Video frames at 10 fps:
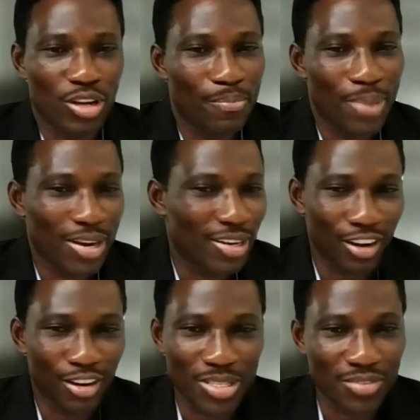So the
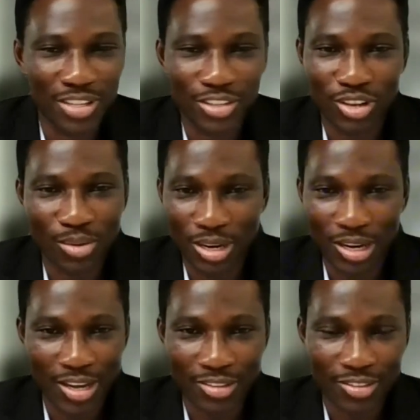burden cannot be shifted to
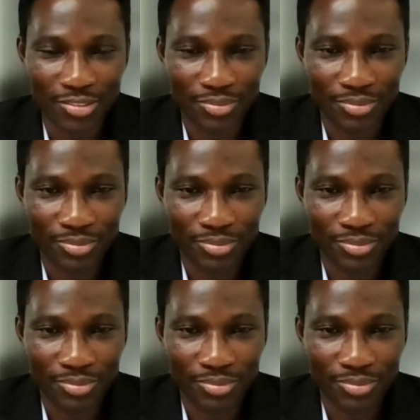anybody else.